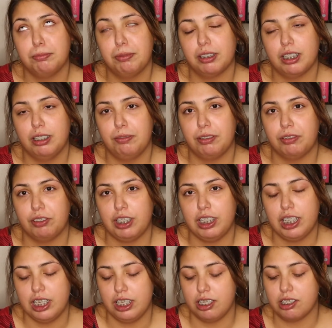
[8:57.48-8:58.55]
book I want to
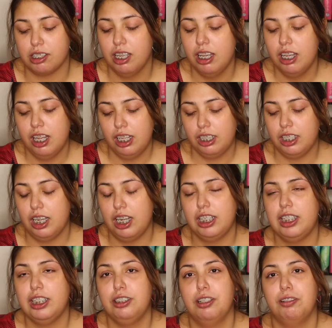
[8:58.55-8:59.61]
read is The
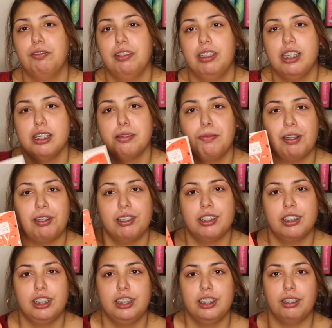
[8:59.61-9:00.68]
Honey Don't List by
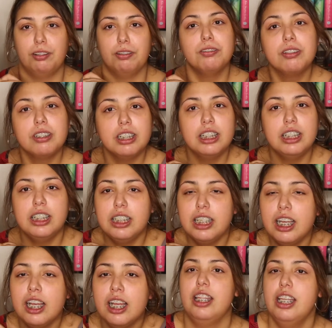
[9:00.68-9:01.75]
Christina Lauren.
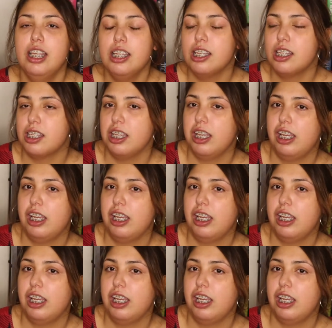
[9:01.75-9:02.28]
This